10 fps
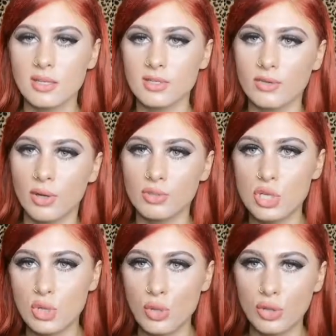is around
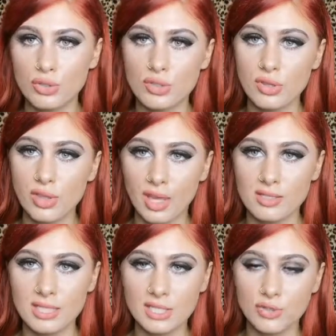
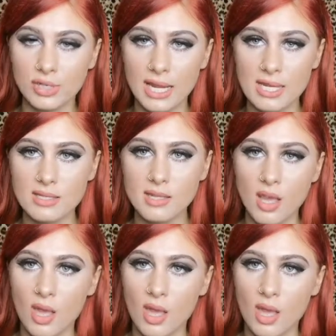230 degrees.